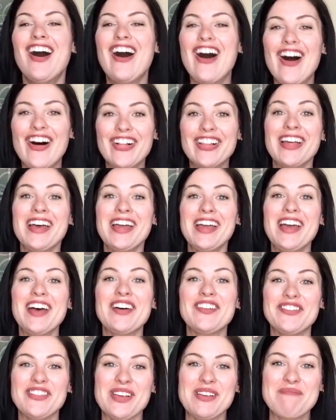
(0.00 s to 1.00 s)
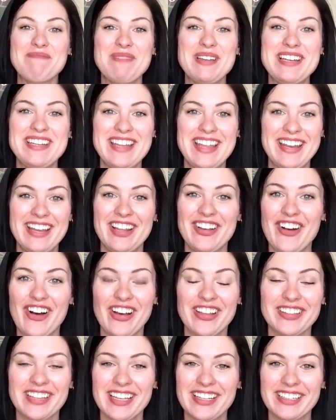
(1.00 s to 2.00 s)
All I have been knitting
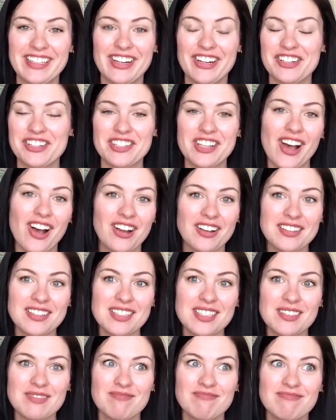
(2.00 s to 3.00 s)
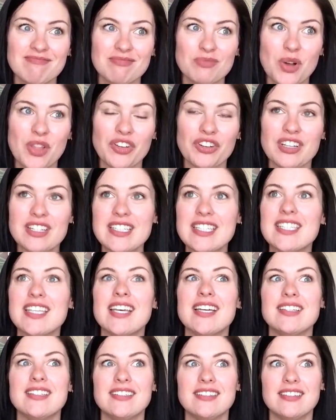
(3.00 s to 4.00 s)
on lately are socks, whether it's
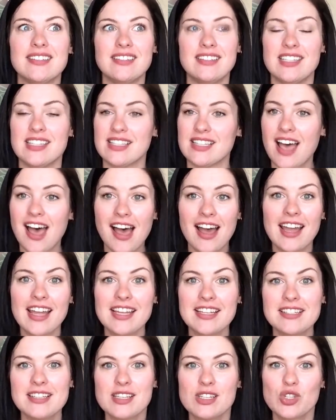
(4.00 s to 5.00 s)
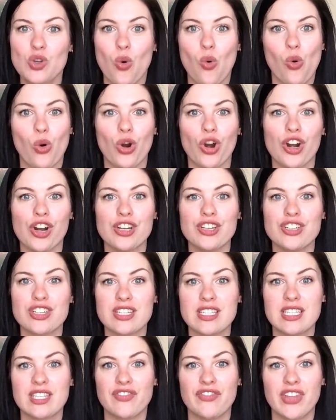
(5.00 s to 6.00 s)
uh, designs or
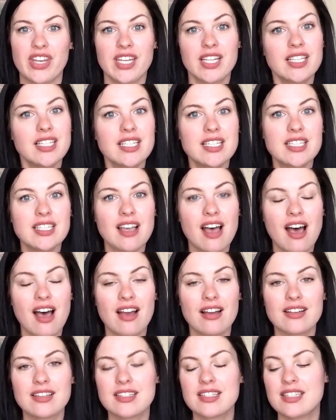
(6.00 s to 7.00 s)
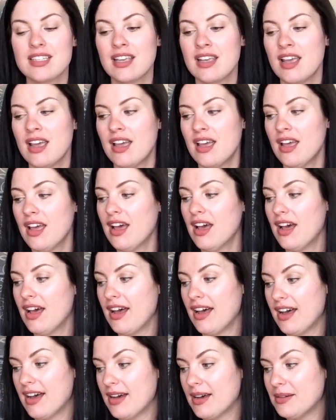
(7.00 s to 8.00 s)
just vanilla socks.
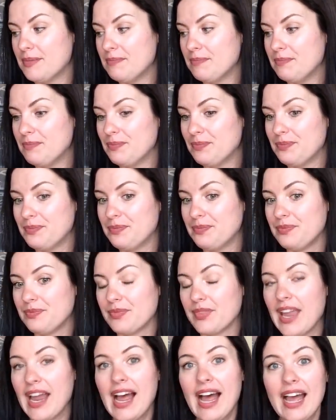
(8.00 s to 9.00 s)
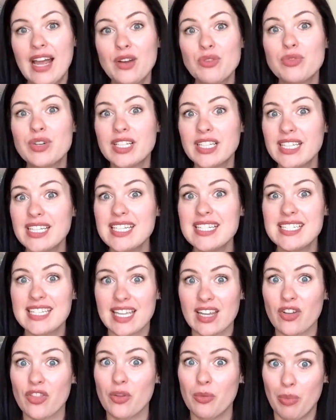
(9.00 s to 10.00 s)
Um, I really need to
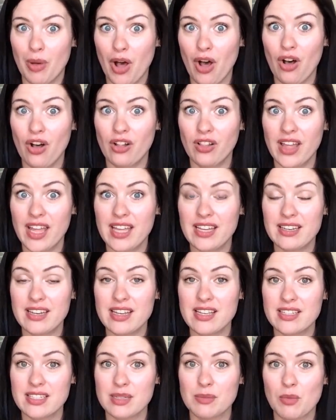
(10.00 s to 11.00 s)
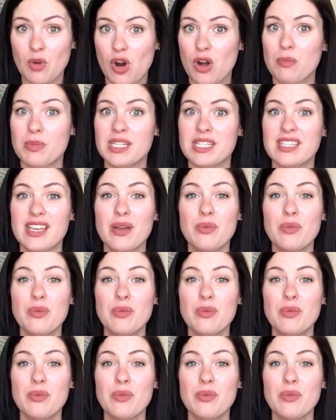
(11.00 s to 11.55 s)
get on the ball and knit some garments.